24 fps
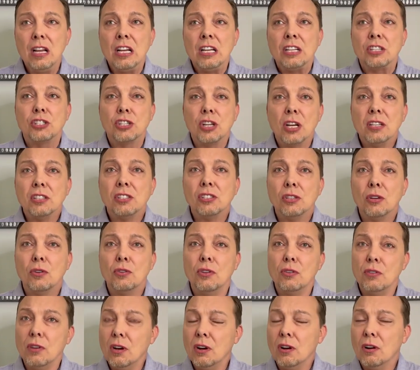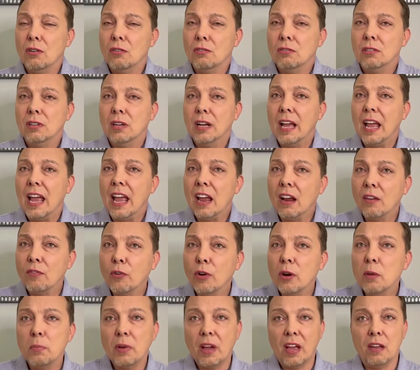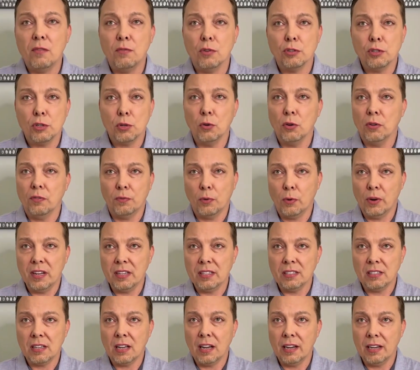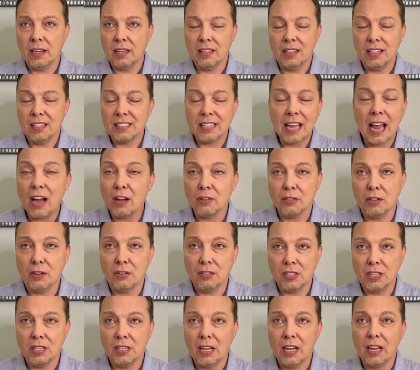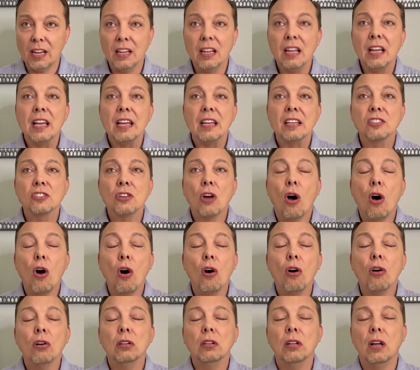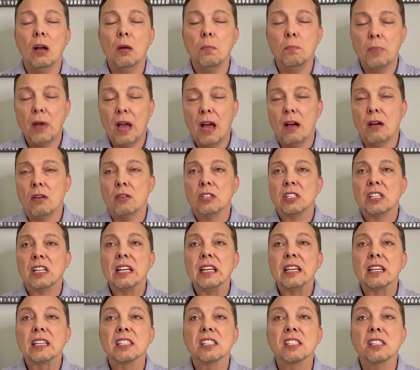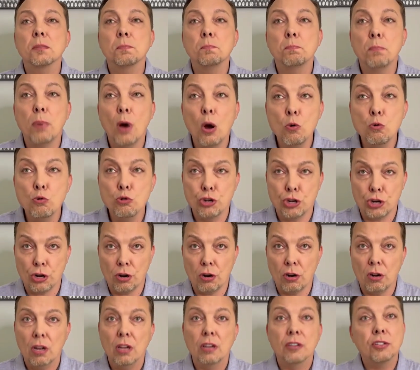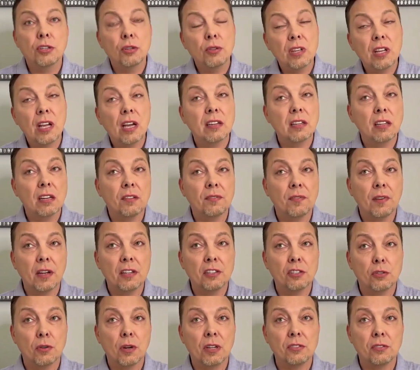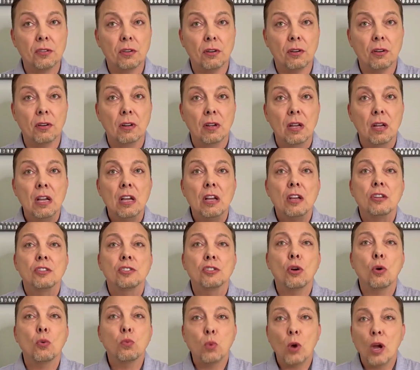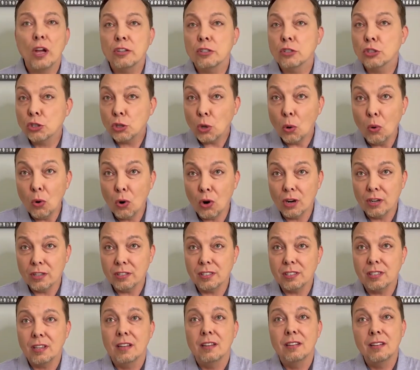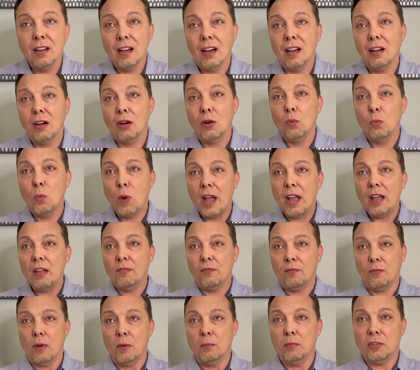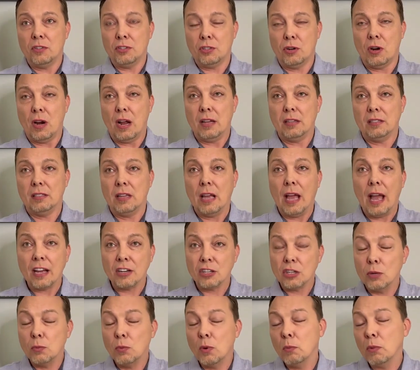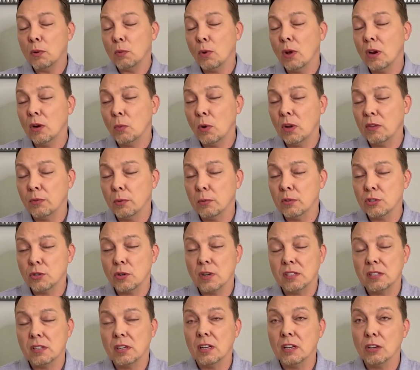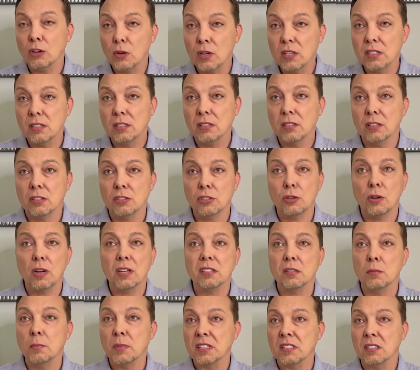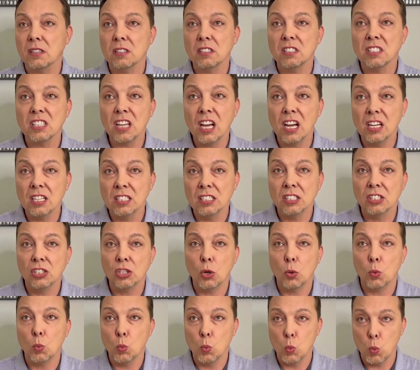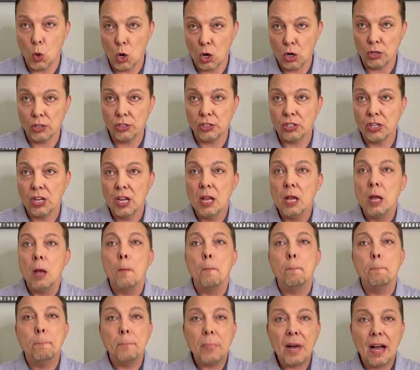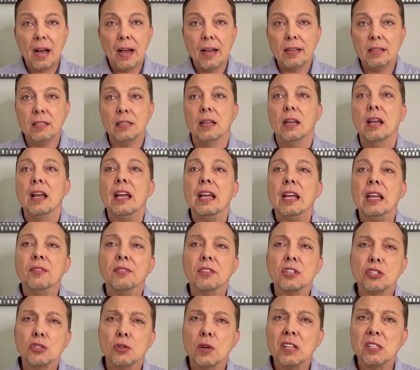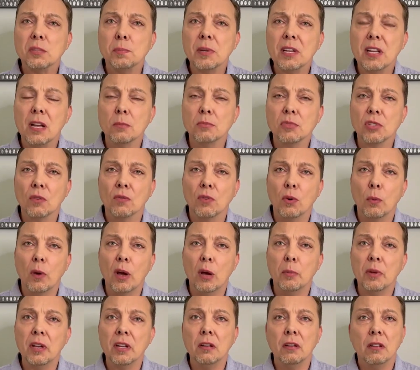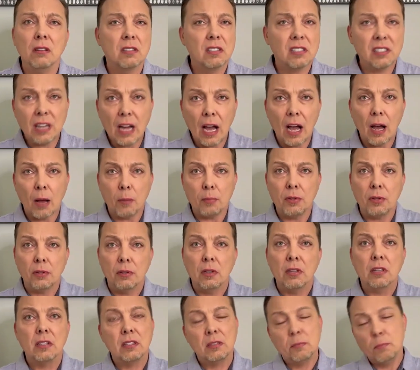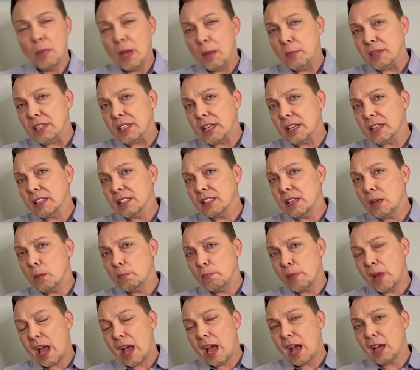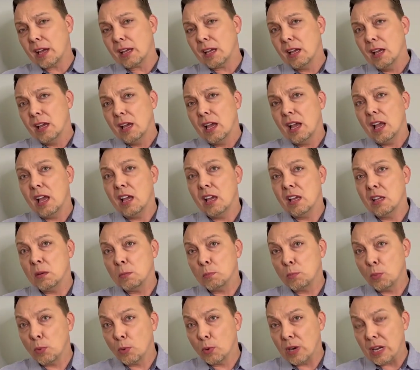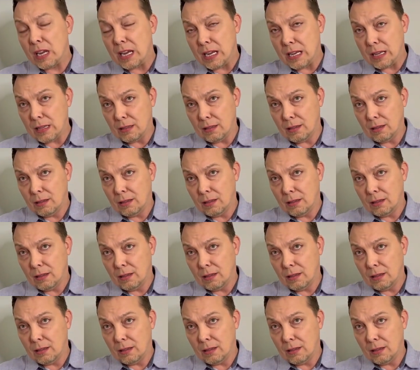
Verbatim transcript: Just so you know, every behavioral tool for anxiety that's out there today is all about exposure to the identified stressor. So run towards, not away from the stress. Actually, when we run away from the stress, it increases the stress and makes it tons worse. But if the stress becomes overwhelming, stop. Maybe take a step back and breathe.